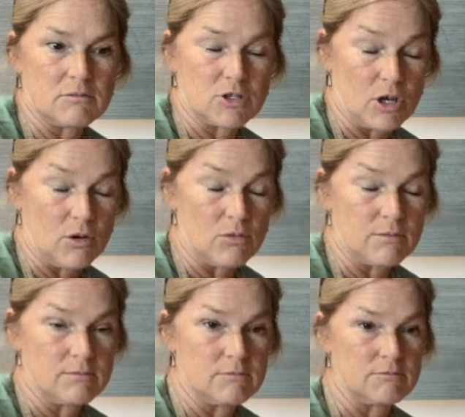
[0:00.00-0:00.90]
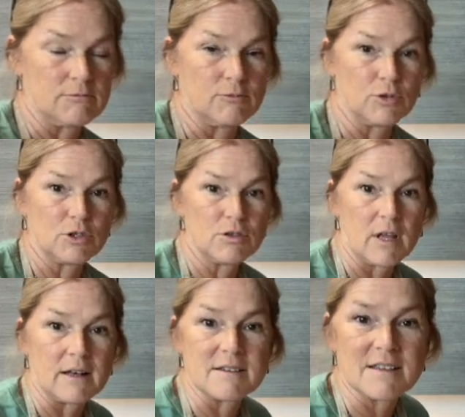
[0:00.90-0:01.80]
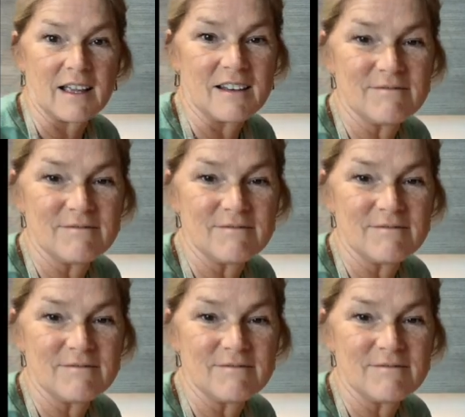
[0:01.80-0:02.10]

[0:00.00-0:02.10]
dough. We'll do that in a second.